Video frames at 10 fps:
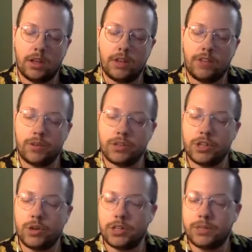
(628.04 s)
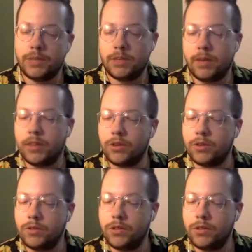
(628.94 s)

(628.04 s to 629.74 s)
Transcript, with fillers: And if he was going to be a mother,